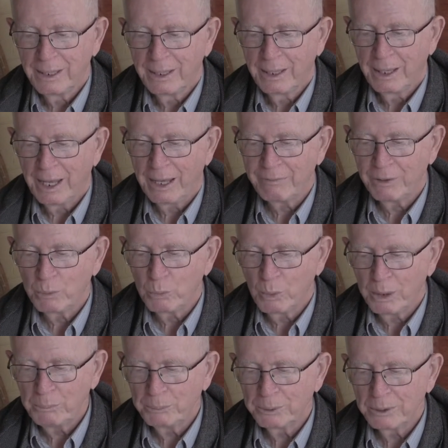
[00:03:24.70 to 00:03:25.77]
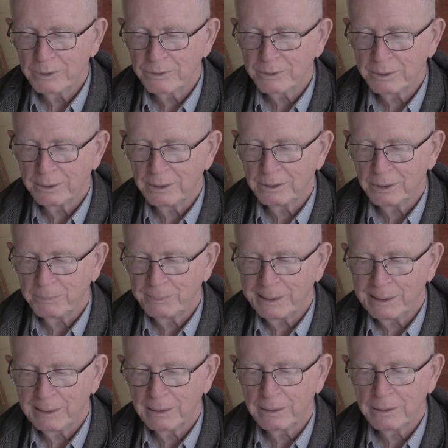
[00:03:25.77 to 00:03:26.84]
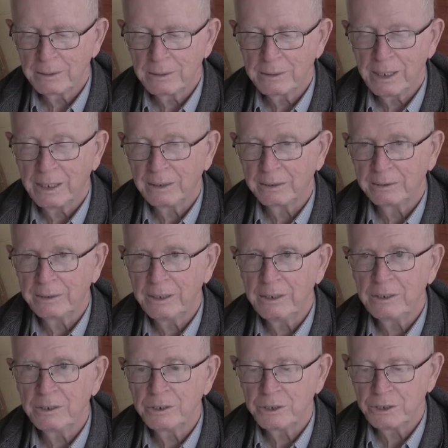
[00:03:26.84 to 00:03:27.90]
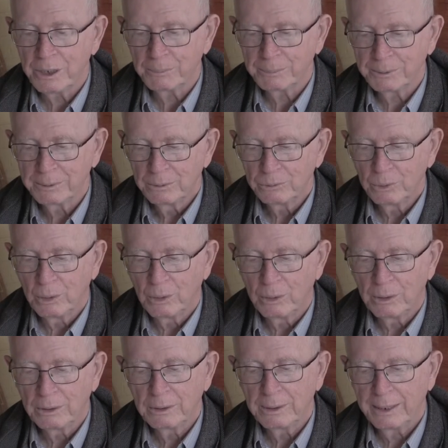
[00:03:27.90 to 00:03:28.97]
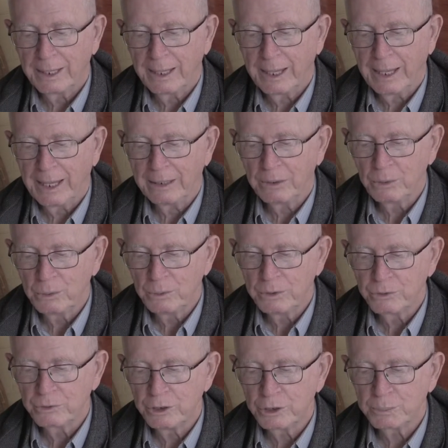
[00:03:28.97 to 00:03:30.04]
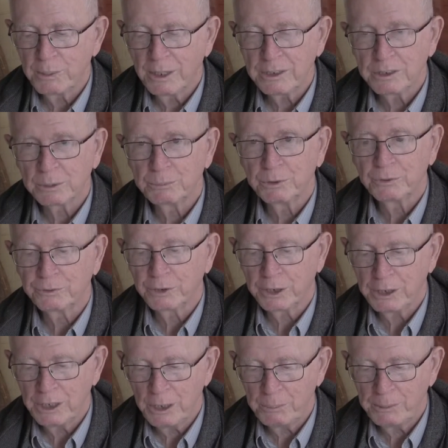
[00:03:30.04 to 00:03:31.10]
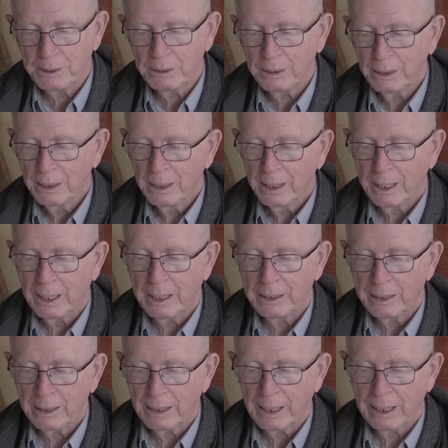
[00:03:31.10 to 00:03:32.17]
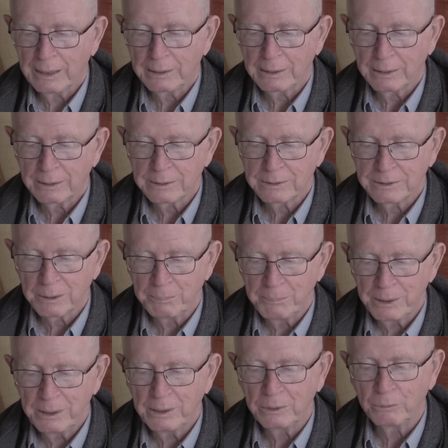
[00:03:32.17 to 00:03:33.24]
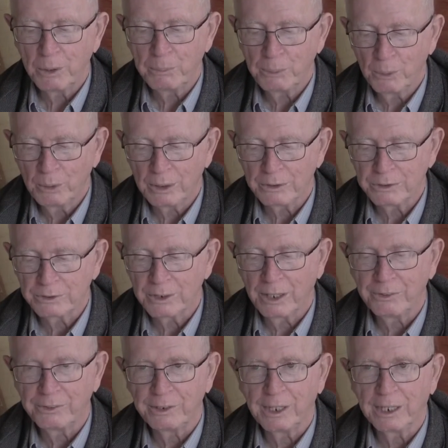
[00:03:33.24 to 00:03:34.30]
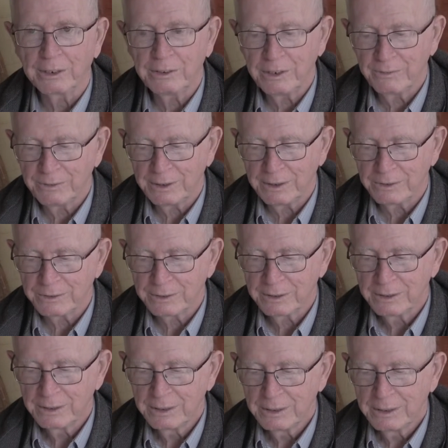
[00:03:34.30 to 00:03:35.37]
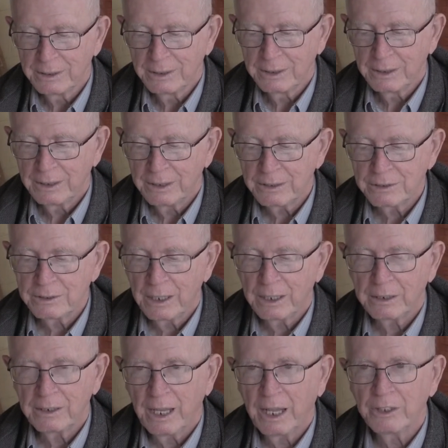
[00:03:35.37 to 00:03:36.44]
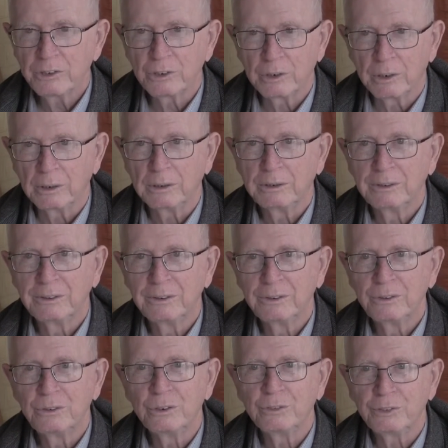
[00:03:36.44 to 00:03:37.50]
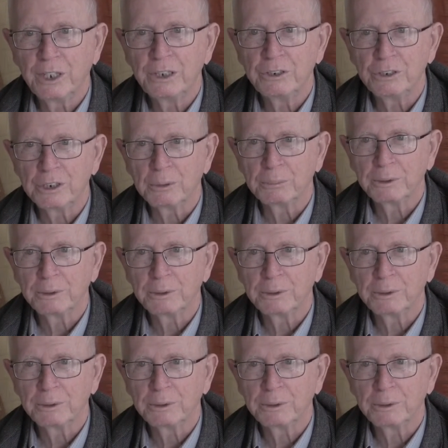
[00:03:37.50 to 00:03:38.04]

Having one person in the pair take a leadership role and who is responsible for keeping and submitting reports on their activities is not natural to friendship.